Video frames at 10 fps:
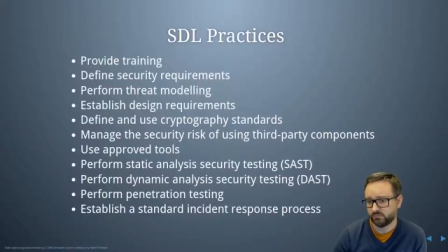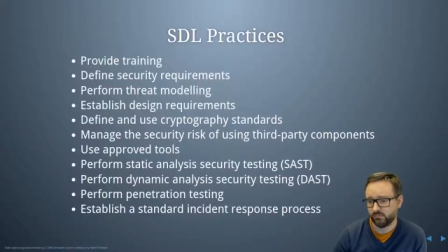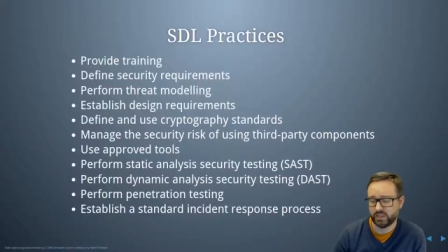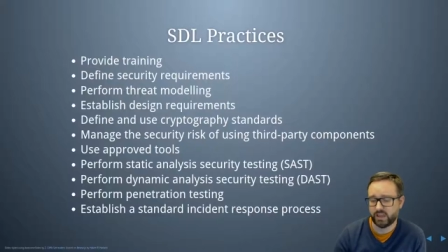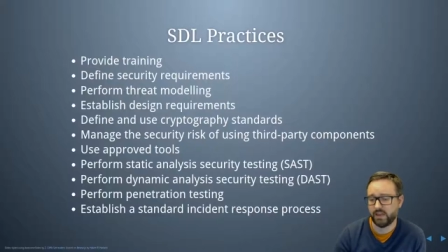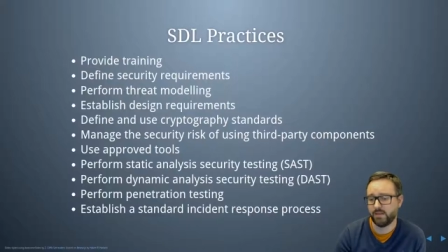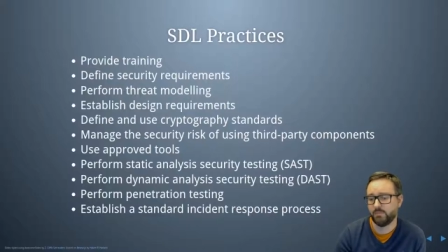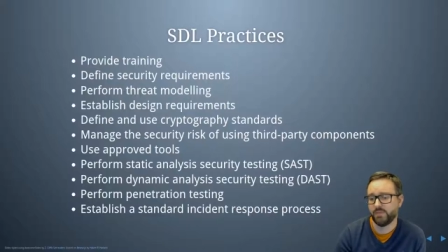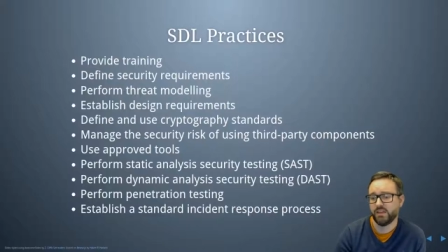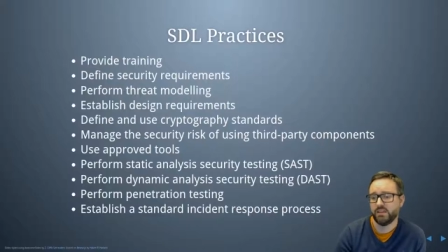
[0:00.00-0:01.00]
um,
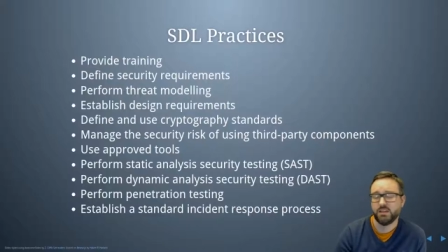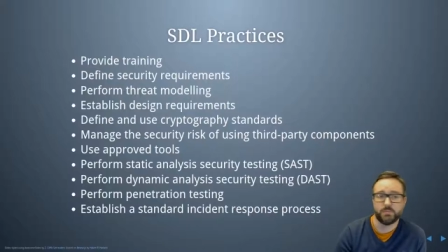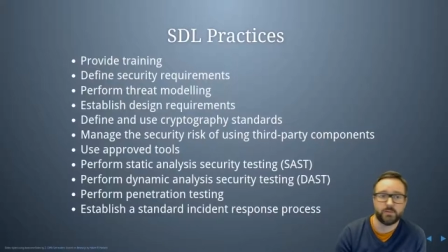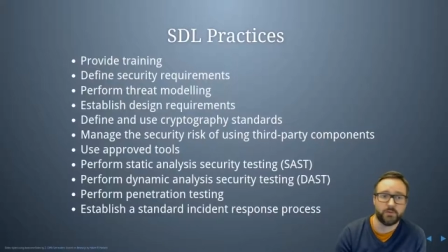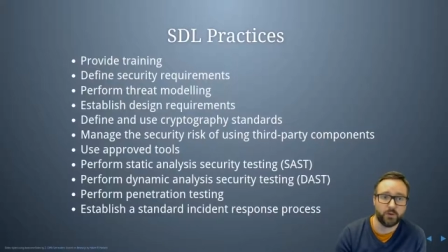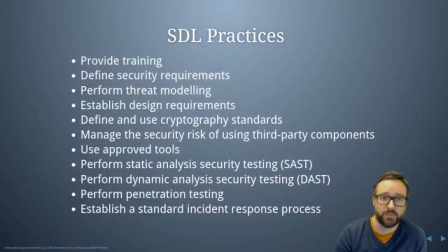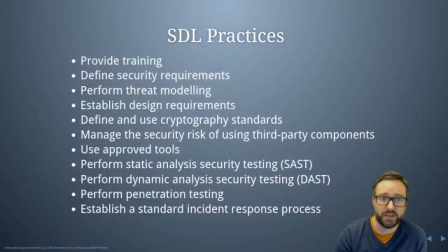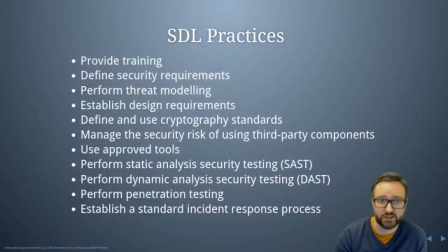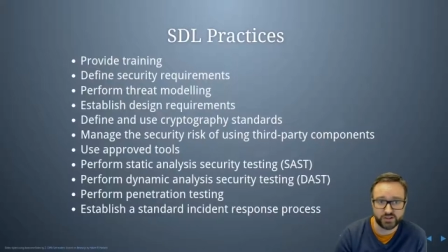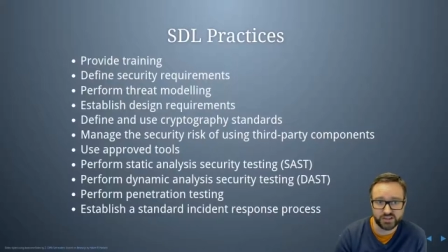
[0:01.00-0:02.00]
perform
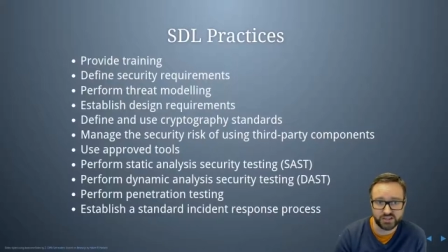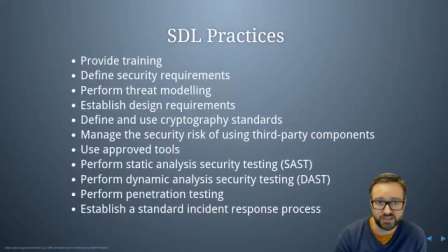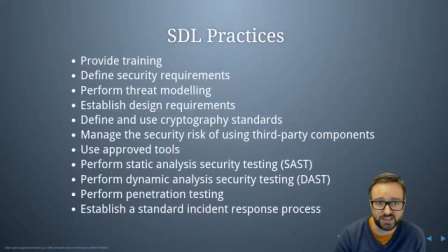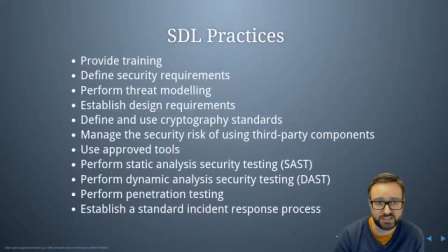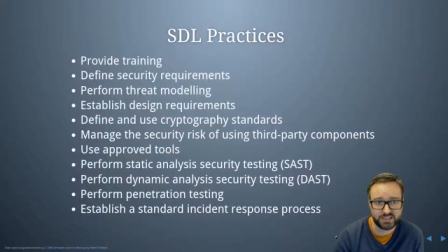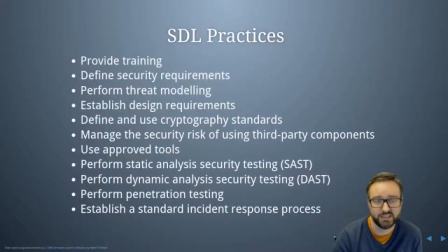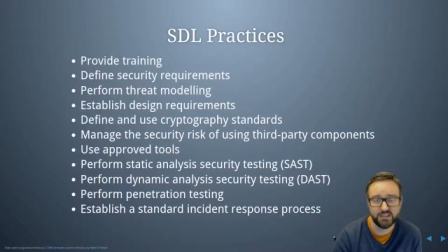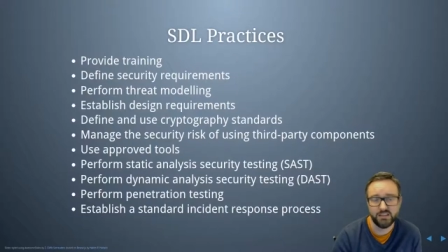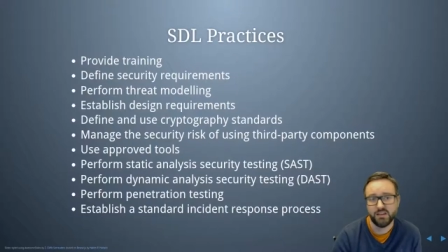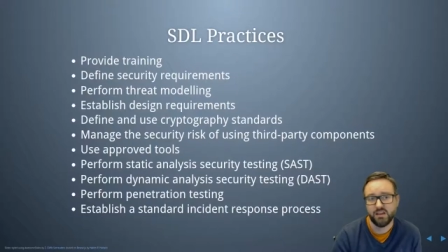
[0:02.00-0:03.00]
penetration testing,
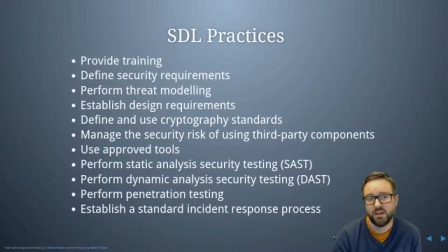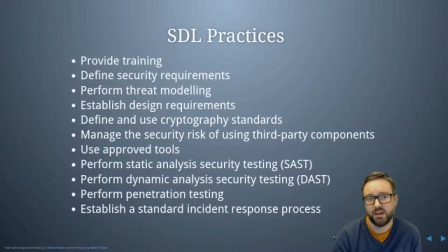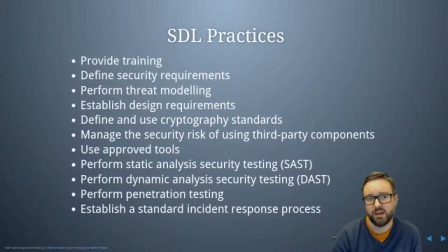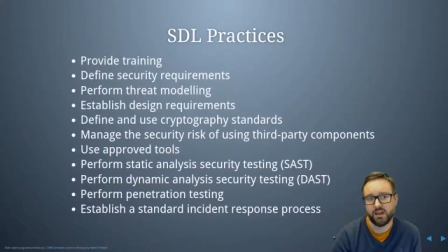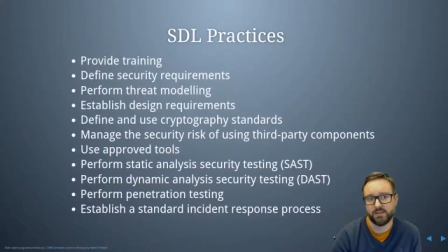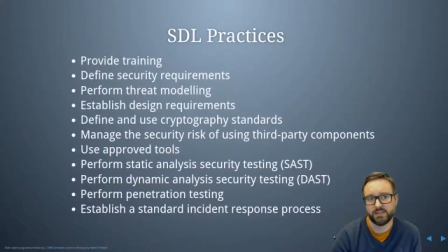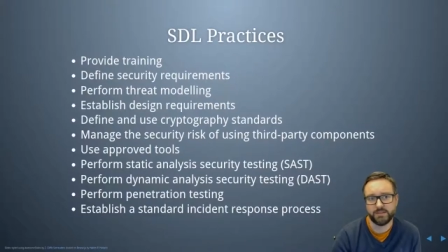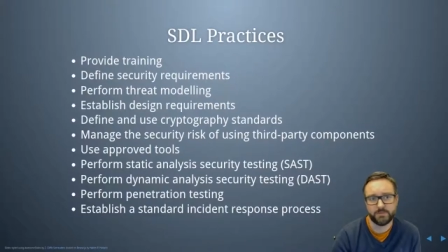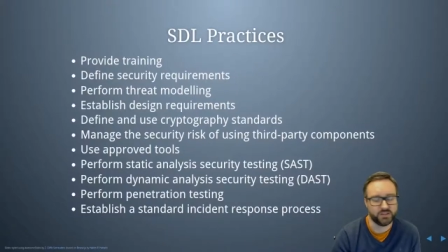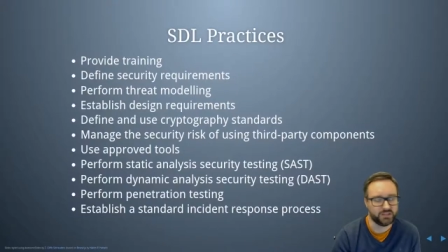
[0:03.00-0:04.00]
uh, and the
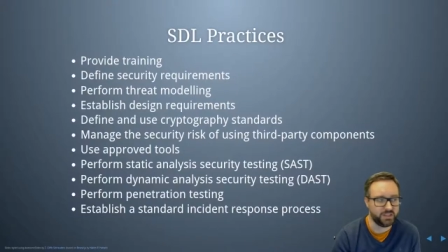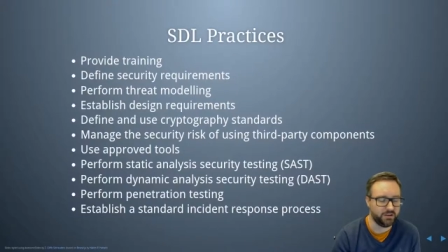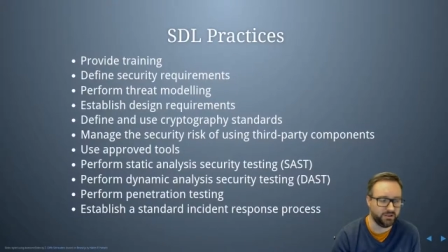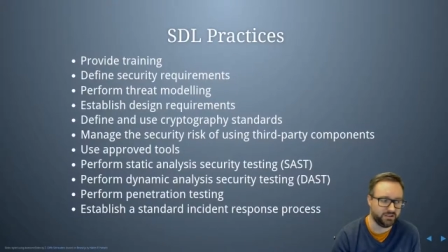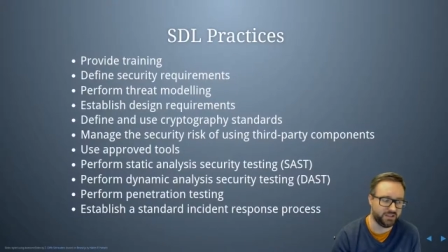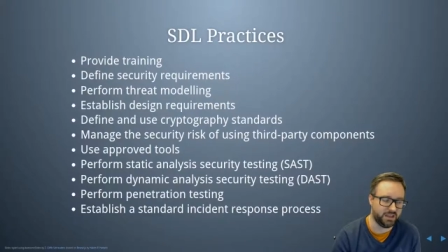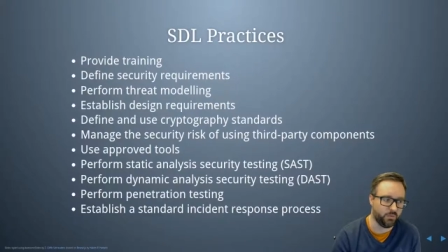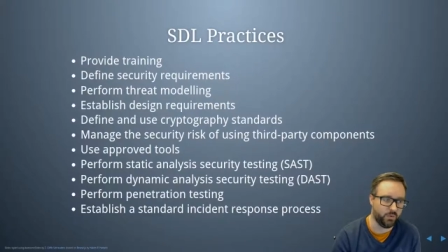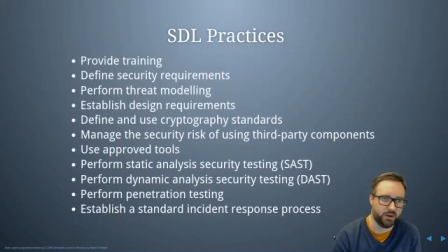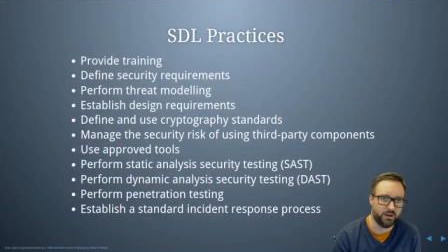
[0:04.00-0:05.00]
difference here is that
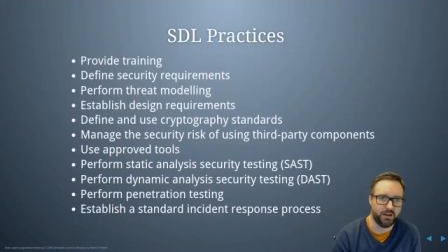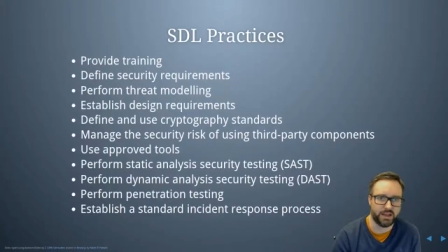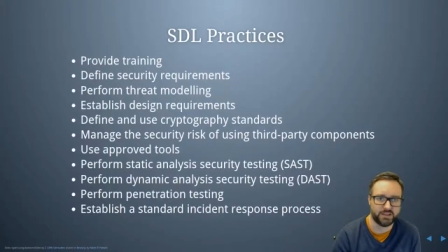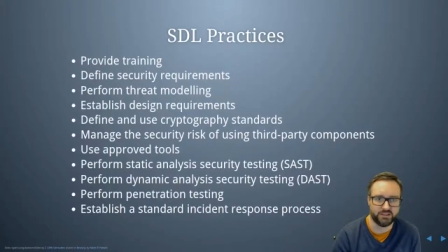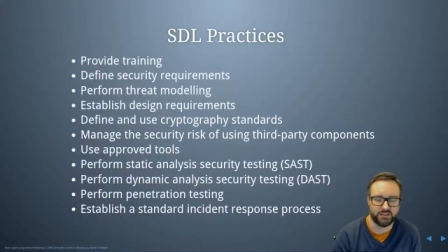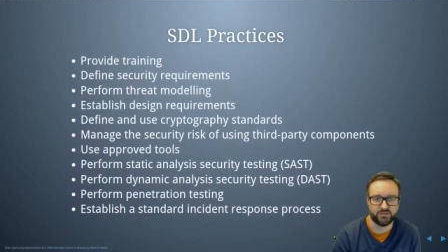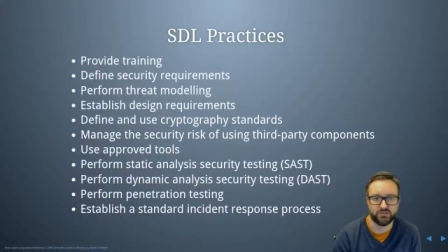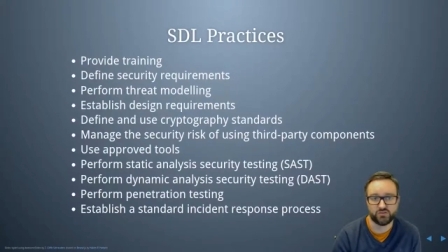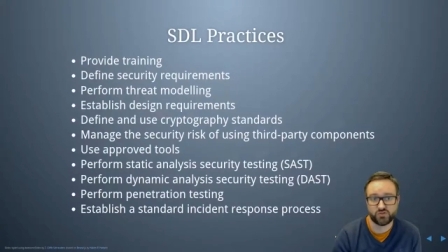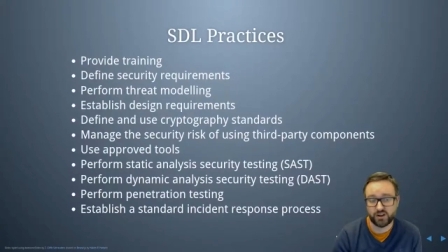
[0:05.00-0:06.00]
we're actually
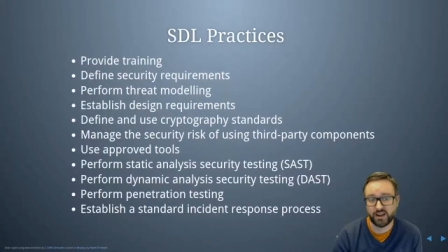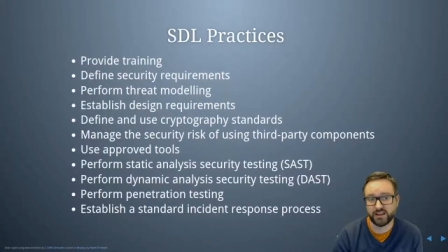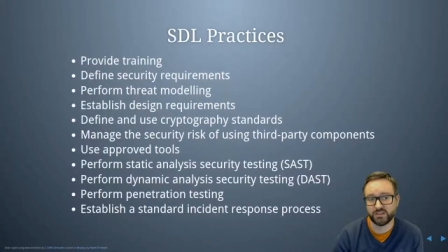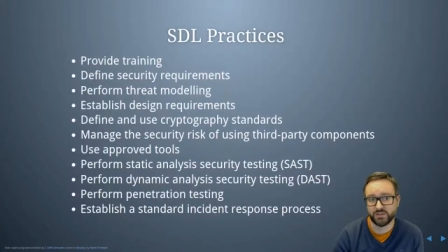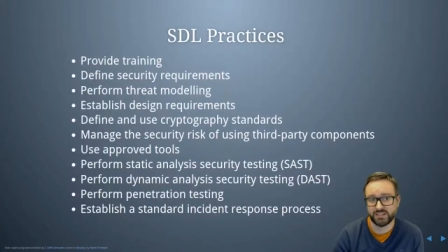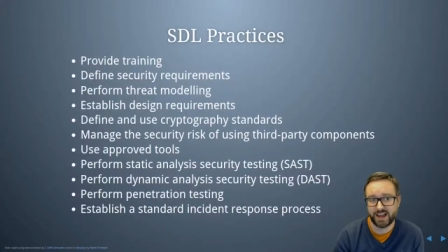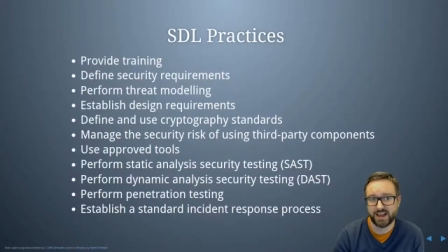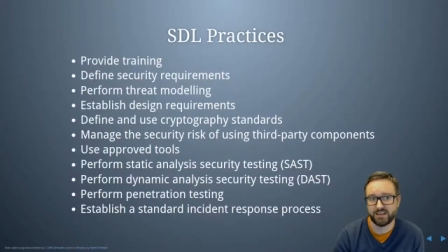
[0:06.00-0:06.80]
trying to attack